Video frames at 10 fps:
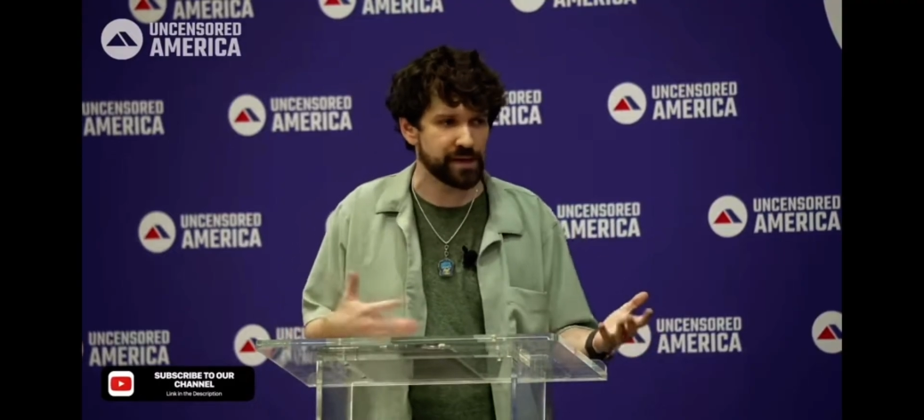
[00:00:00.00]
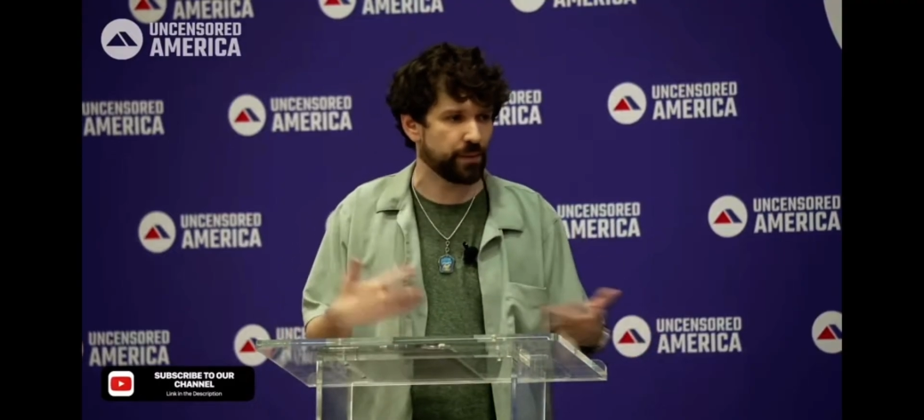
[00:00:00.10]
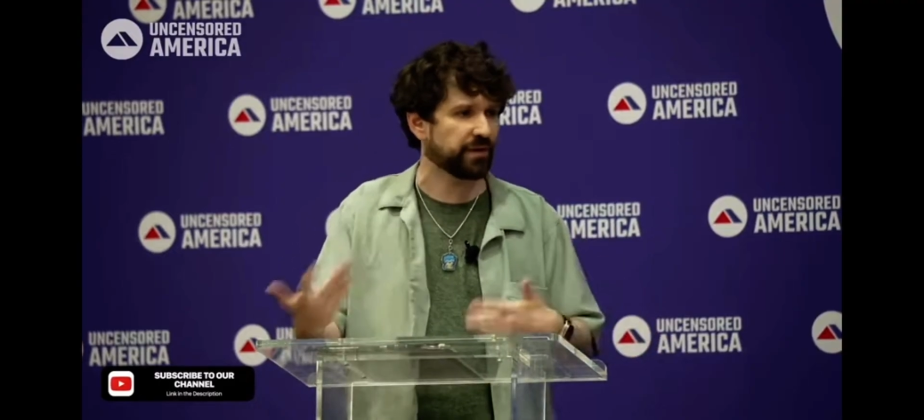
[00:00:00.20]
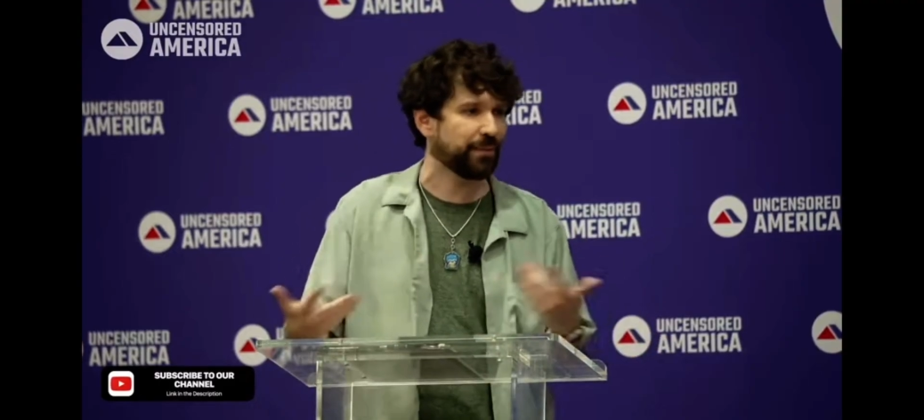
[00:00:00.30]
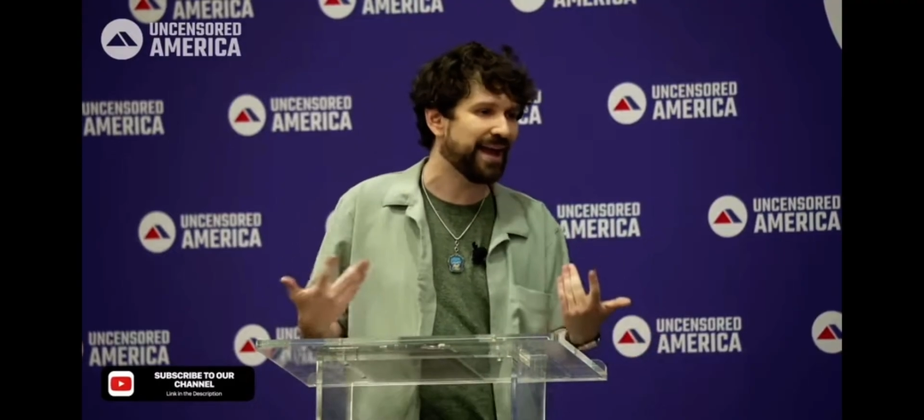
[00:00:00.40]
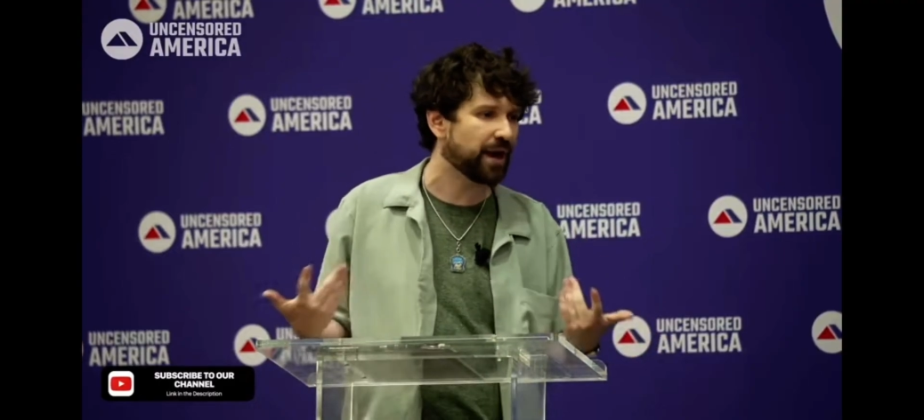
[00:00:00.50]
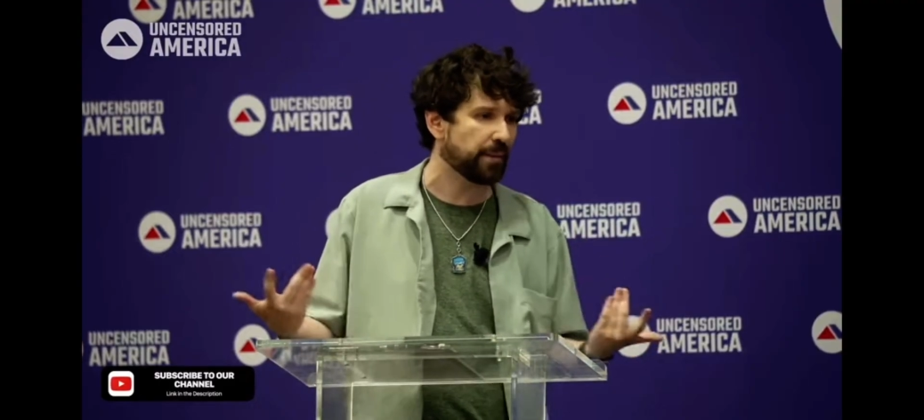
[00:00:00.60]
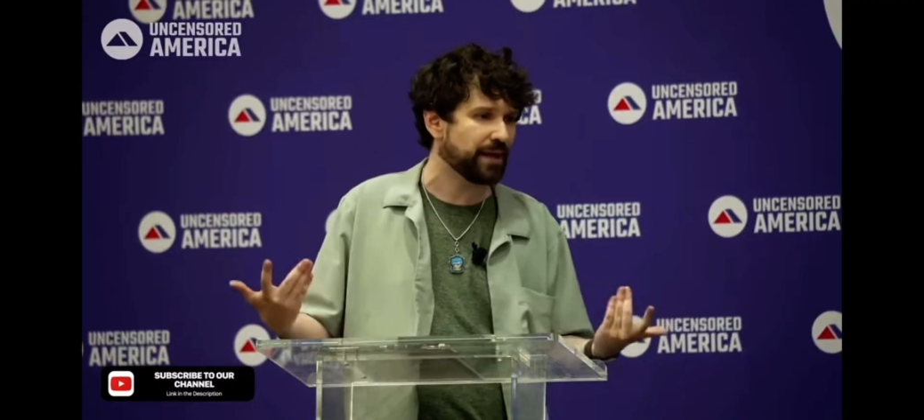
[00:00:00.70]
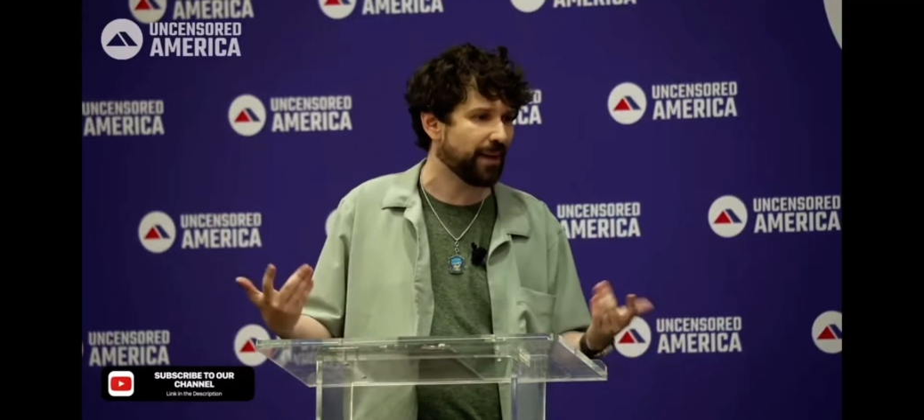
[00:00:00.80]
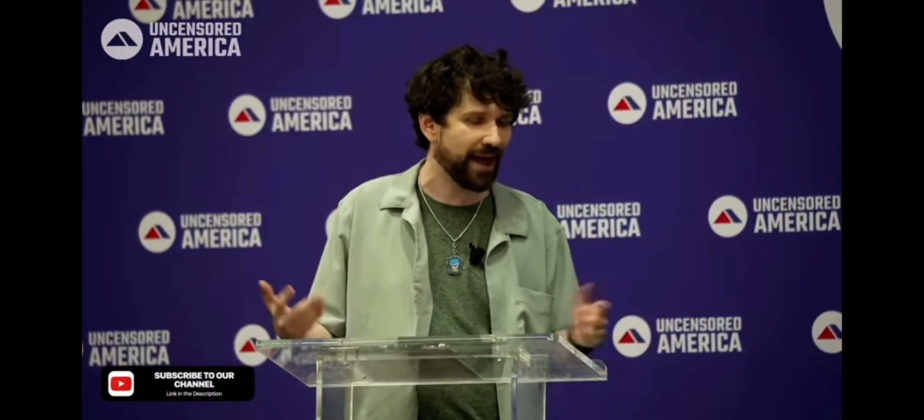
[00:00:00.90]
so we have to pay to
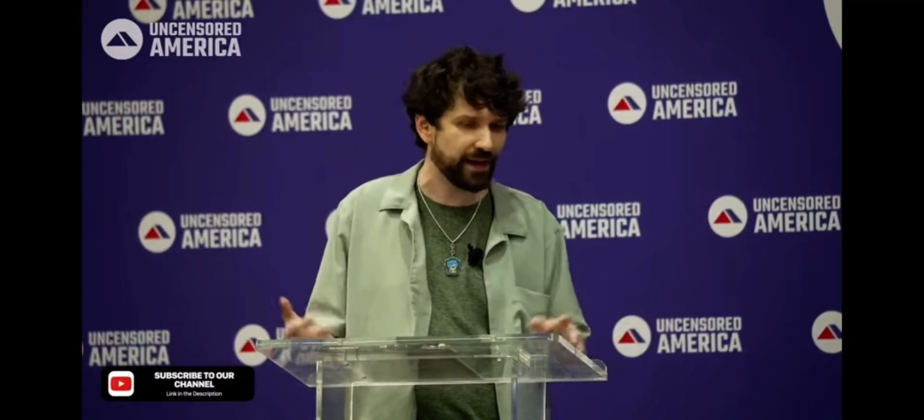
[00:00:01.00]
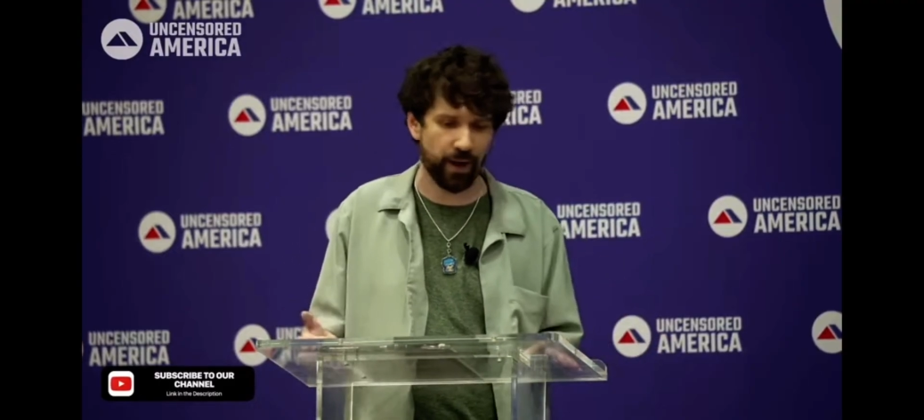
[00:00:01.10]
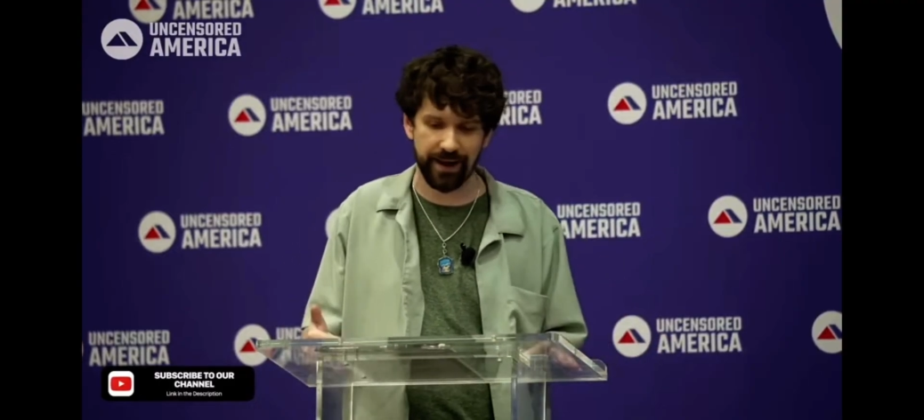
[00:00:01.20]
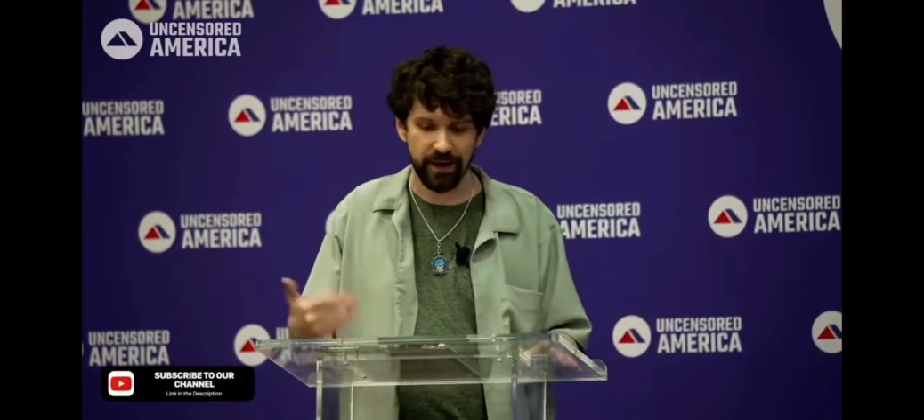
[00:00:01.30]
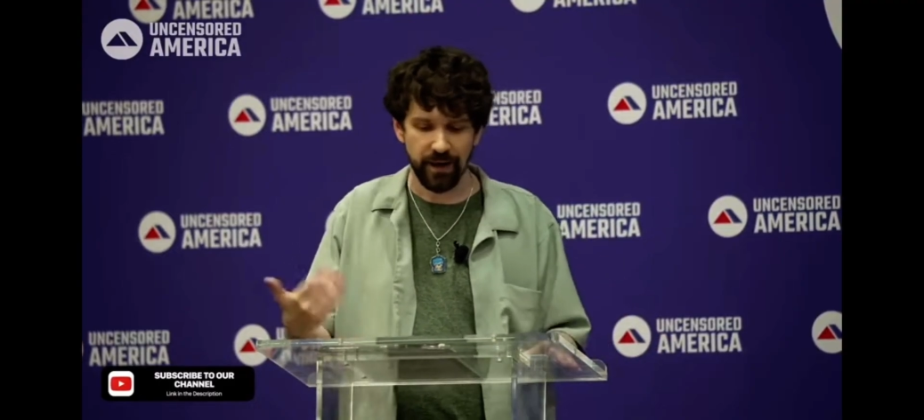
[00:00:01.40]
upkeep anyway.